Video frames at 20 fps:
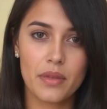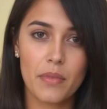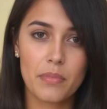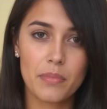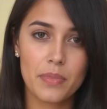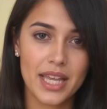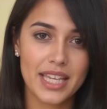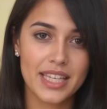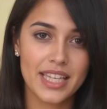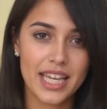
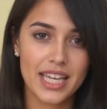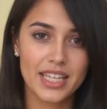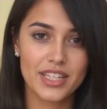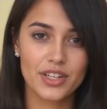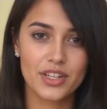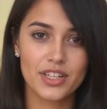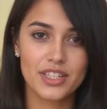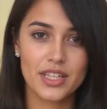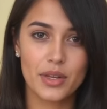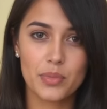
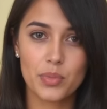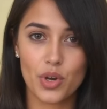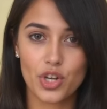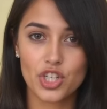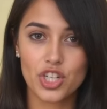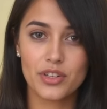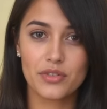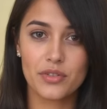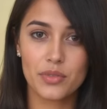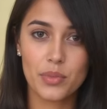Mediators are
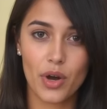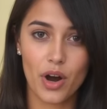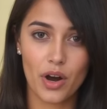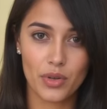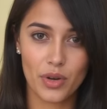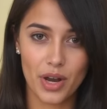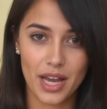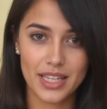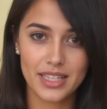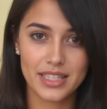pushing for
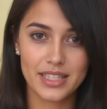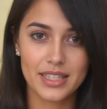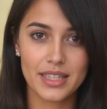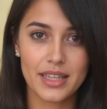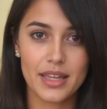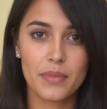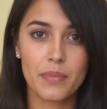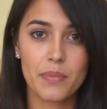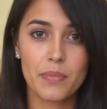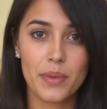progress,
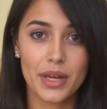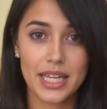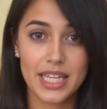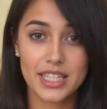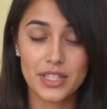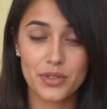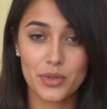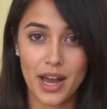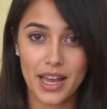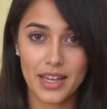but
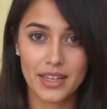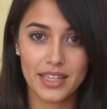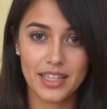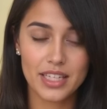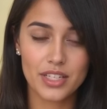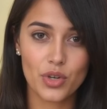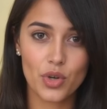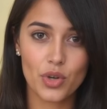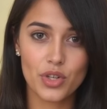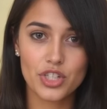Israel
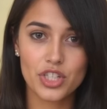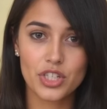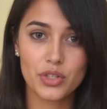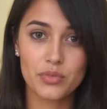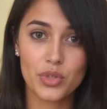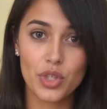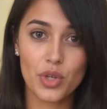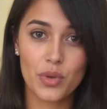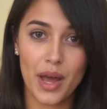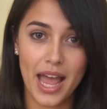has launched
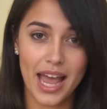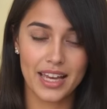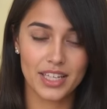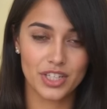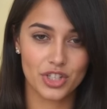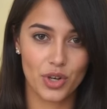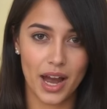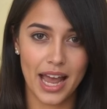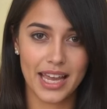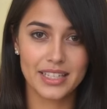new
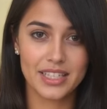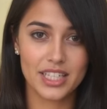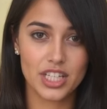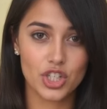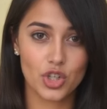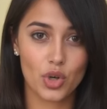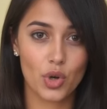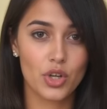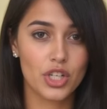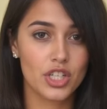airstrikes as
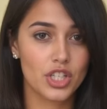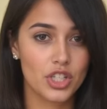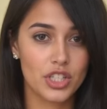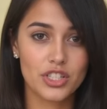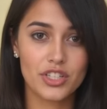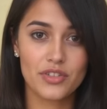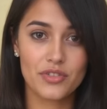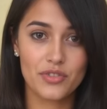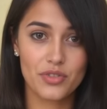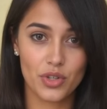shortages
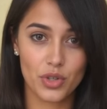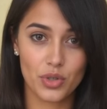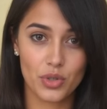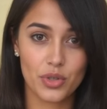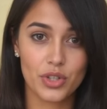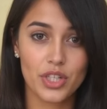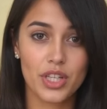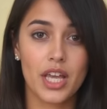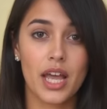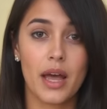of
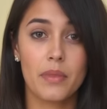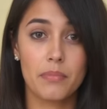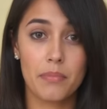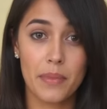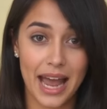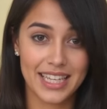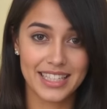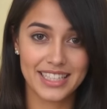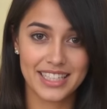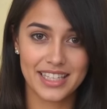food,
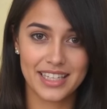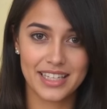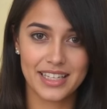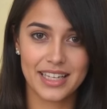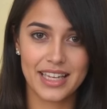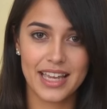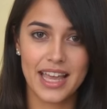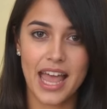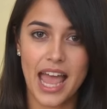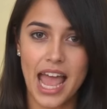medicine,
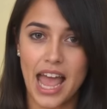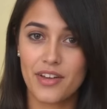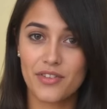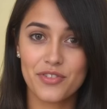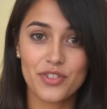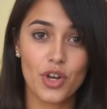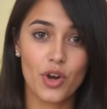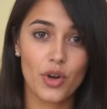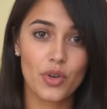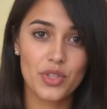and
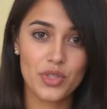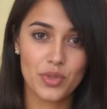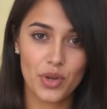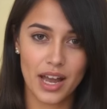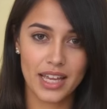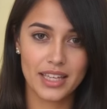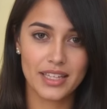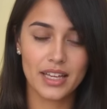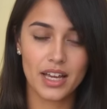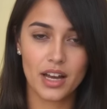fuel
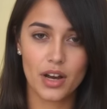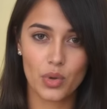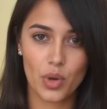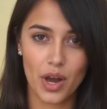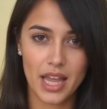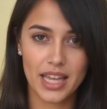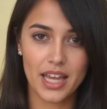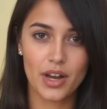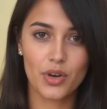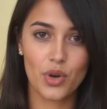threaten a
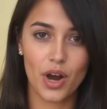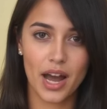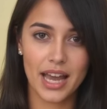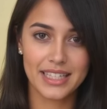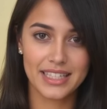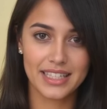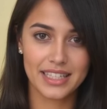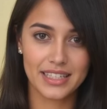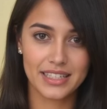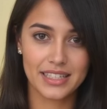growing
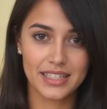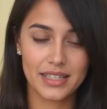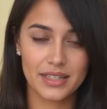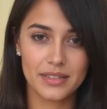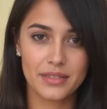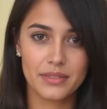crisis.